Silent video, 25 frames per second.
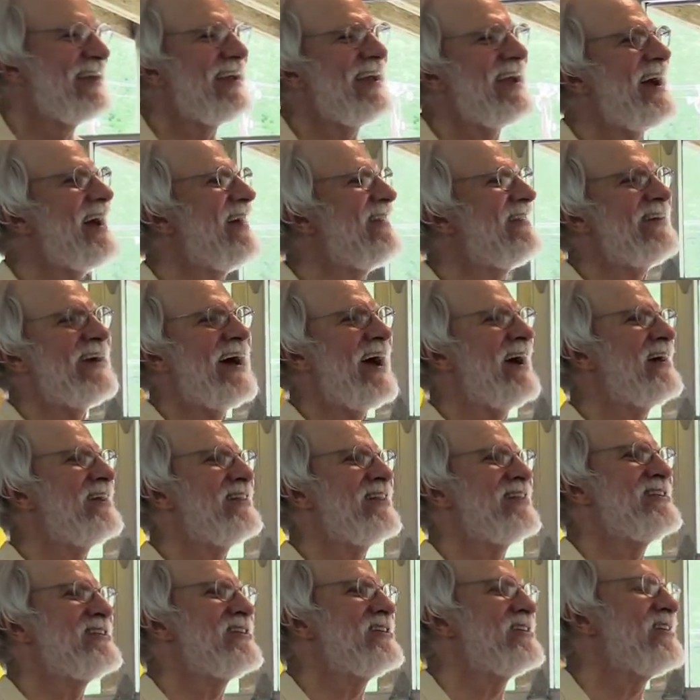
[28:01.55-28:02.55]
And I heard
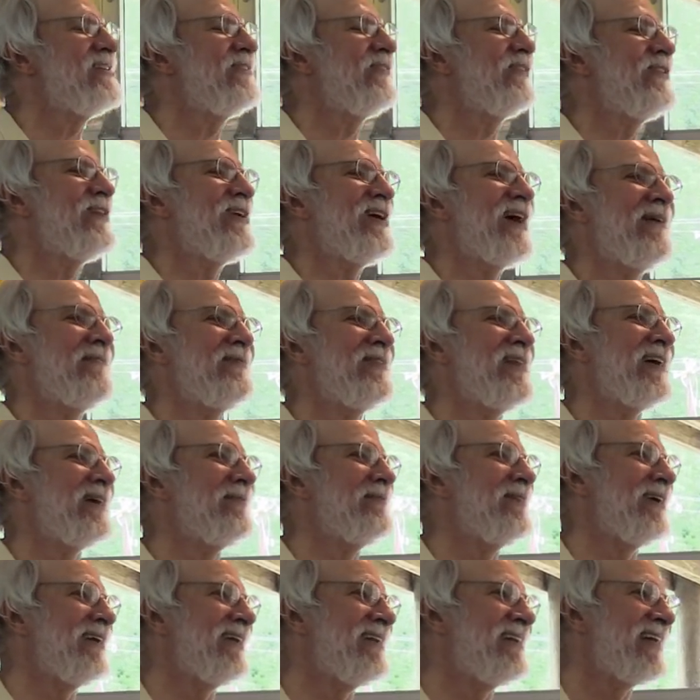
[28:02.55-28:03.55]
the juicy fruit gum thing a
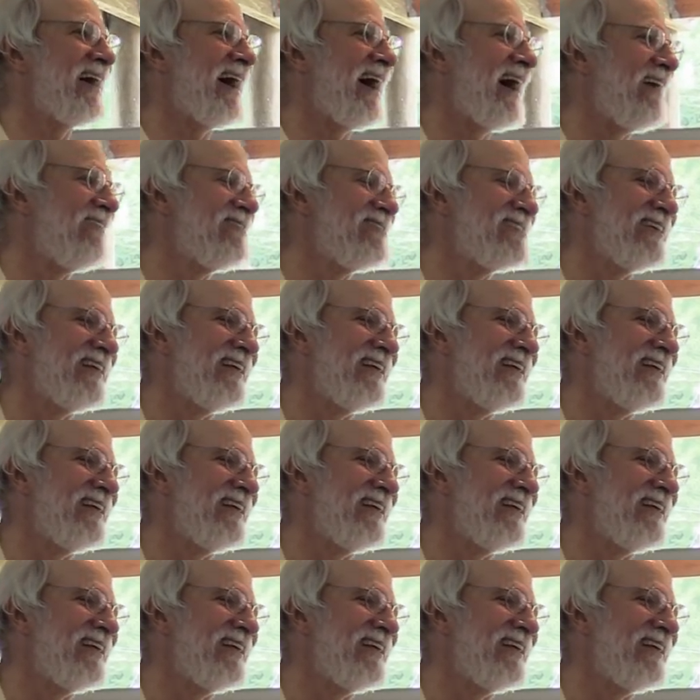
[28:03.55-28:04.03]
million times.